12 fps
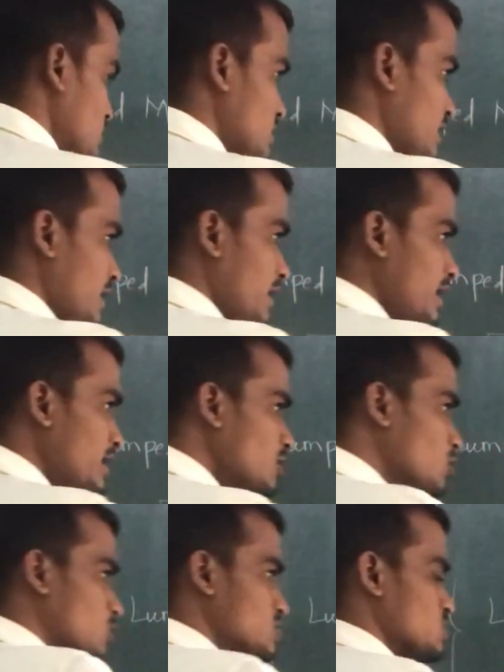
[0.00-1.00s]
the
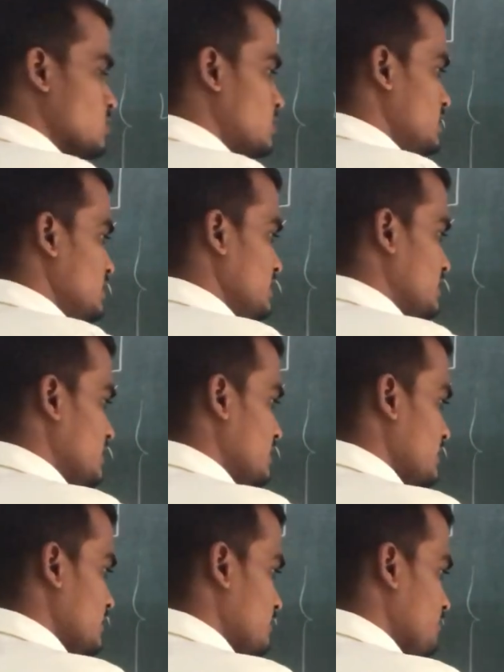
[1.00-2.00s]
end nodes only.
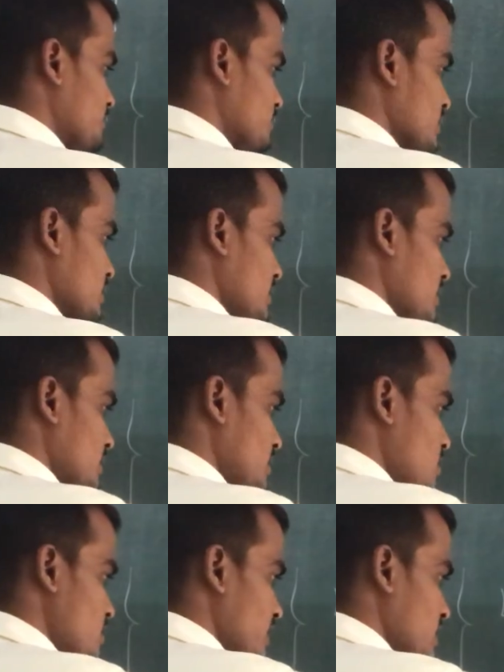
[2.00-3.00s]

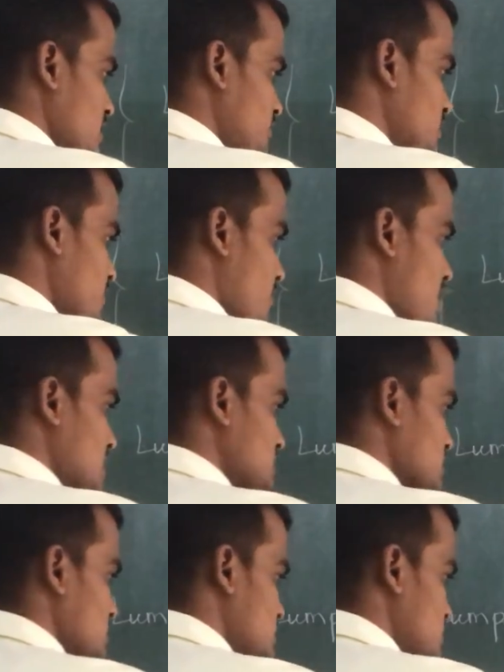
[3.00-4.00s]
Okay, if the
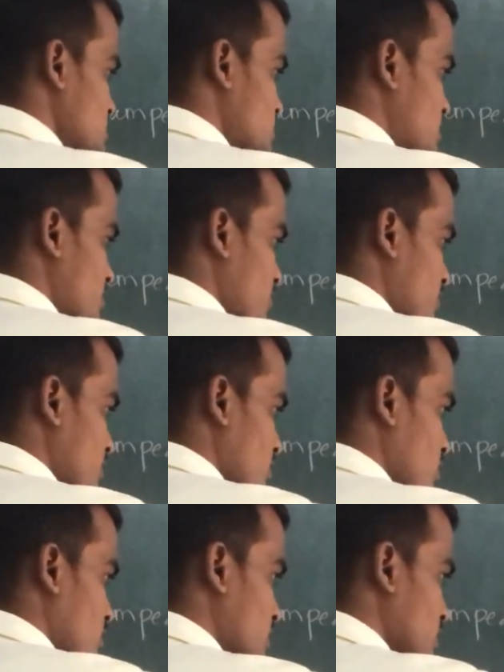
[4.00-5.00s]
mass is distributed
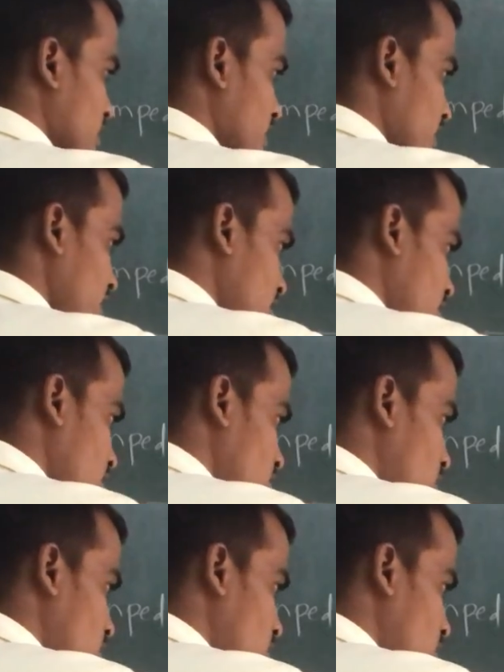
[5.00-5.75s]
over the end